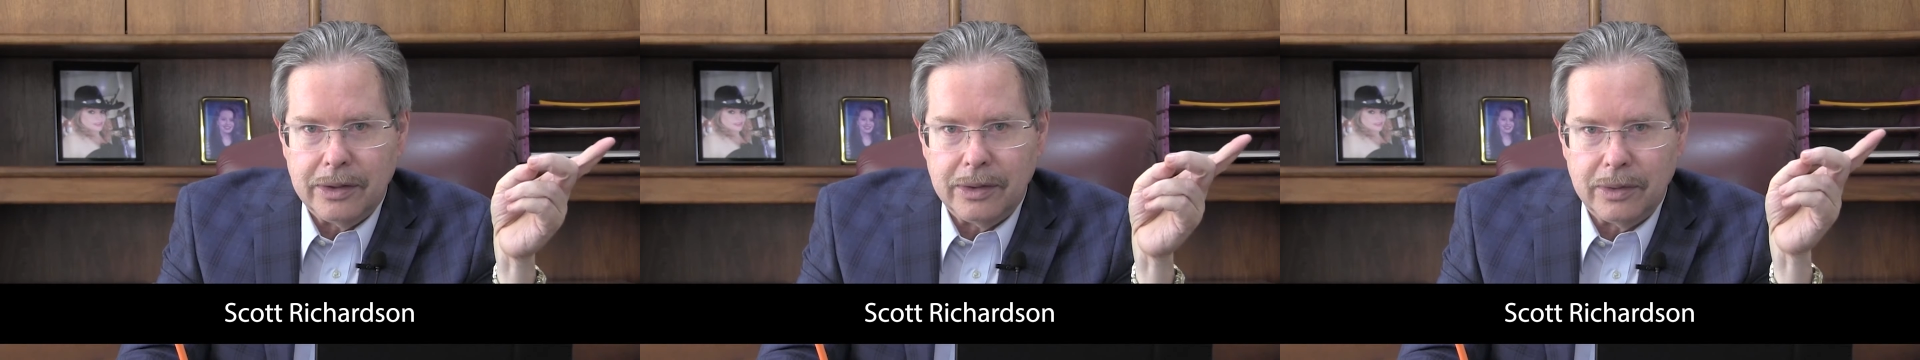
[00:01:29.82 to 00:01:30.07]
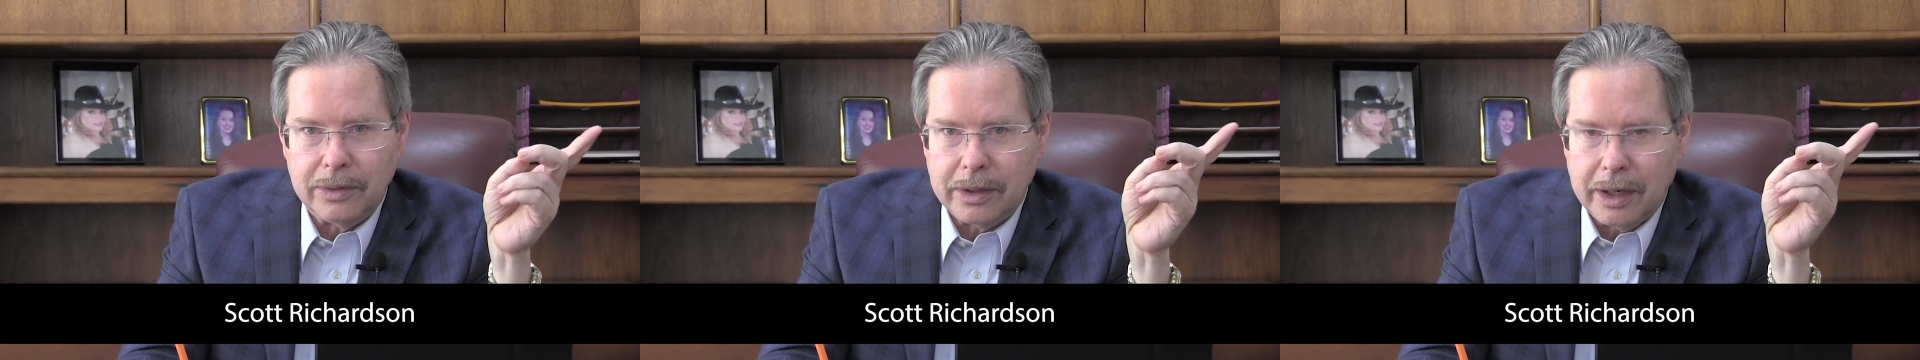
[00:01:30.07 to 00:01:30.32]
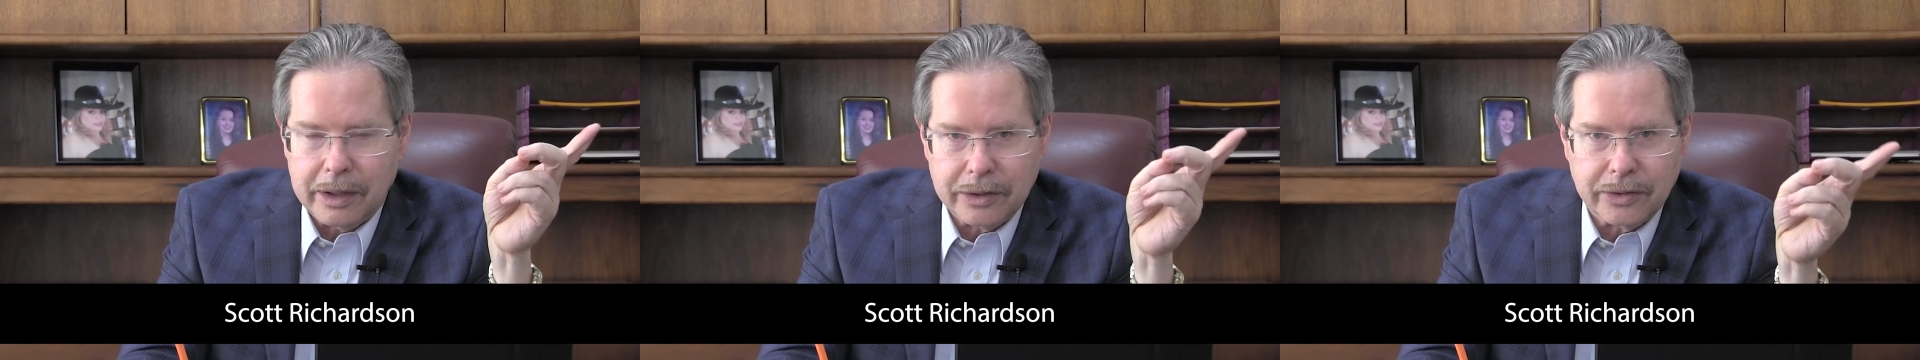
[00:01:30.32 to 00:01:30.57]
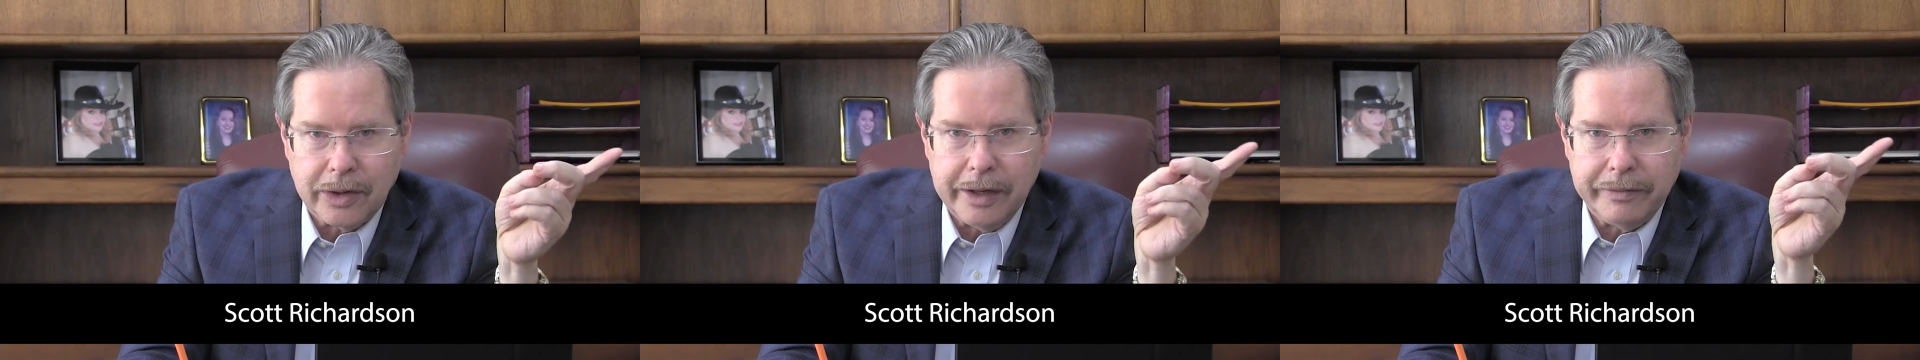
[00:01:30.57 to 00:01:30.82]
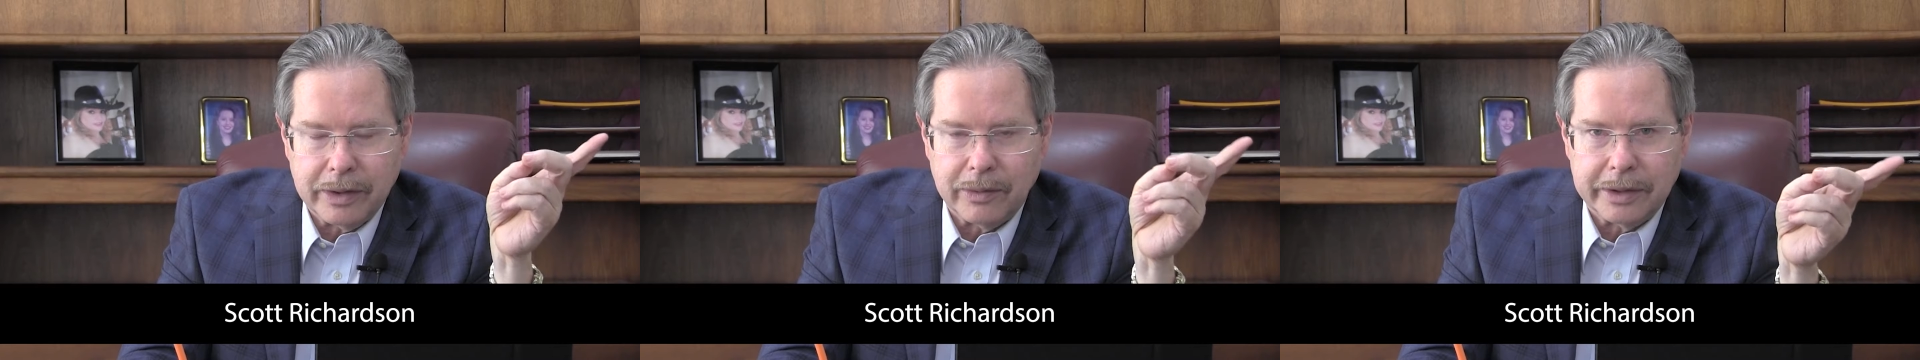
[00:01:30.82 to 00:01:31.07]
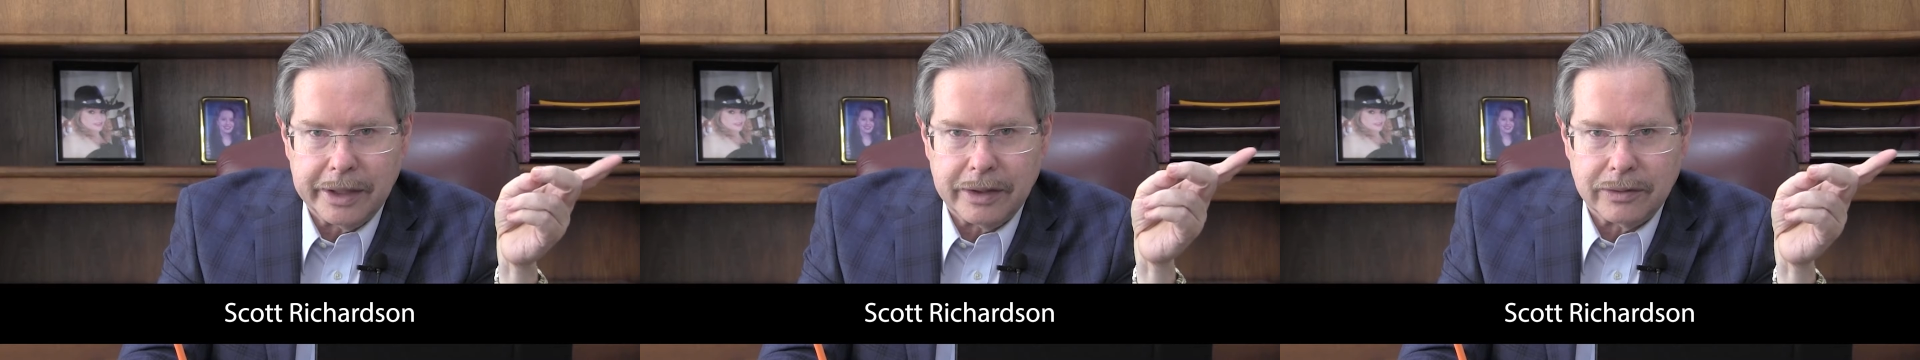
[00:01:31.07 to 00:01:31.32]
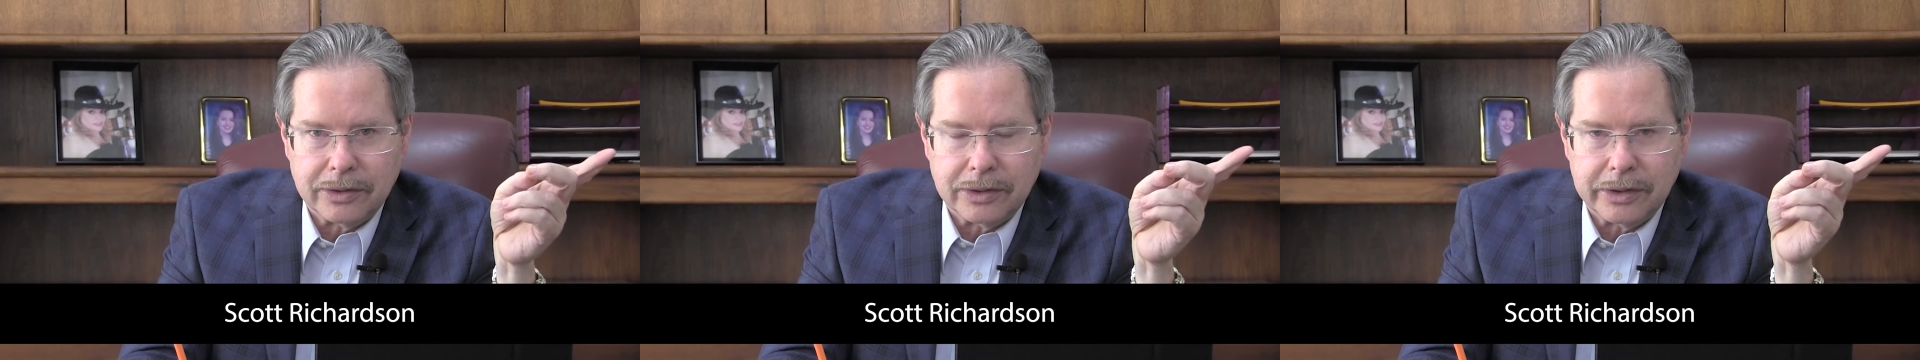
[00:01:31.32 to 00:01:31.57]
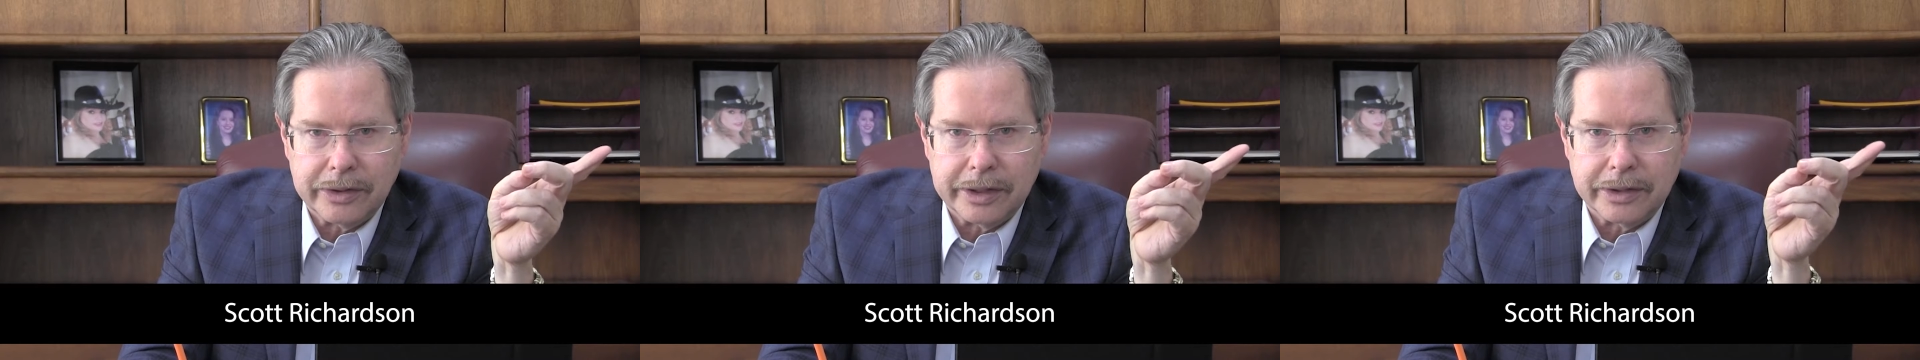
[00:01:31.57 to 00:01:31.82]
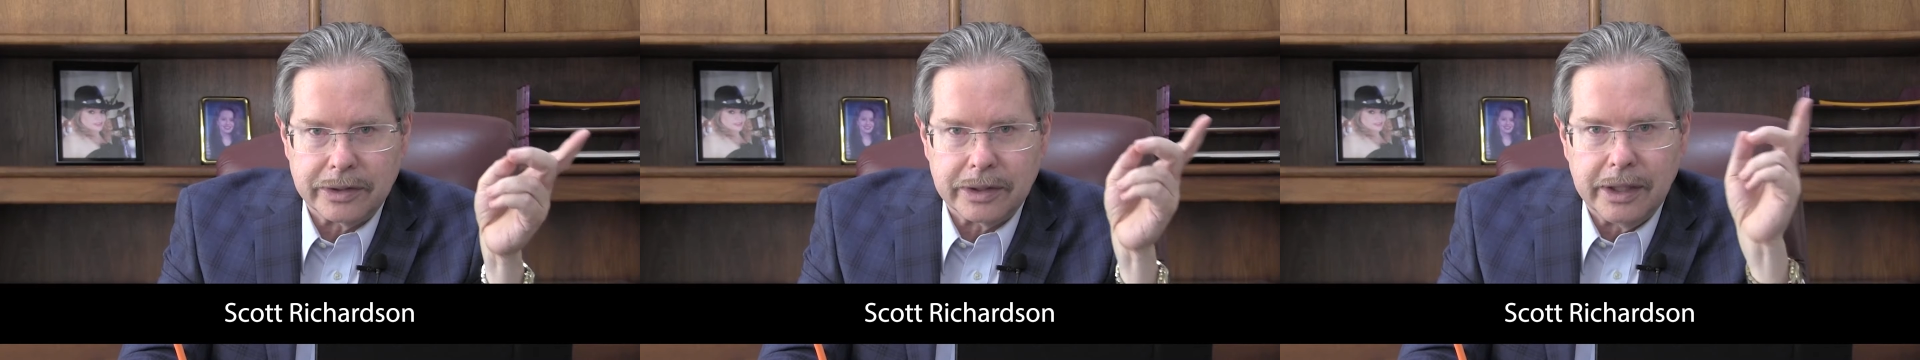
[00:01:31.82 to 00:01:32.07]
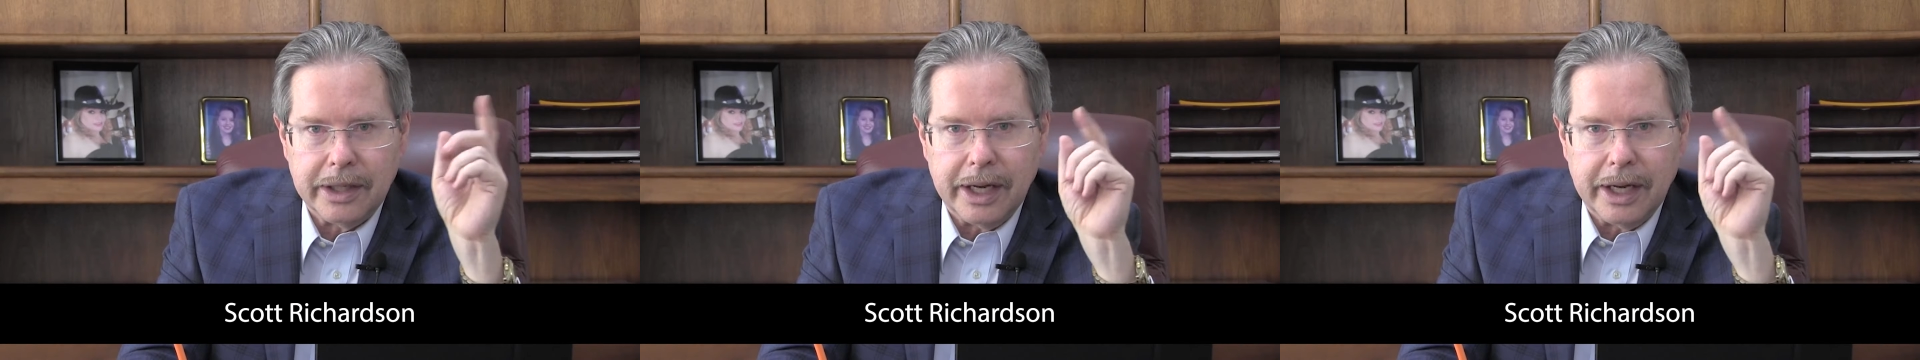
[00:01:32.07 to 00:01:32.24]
who are driving without insurance.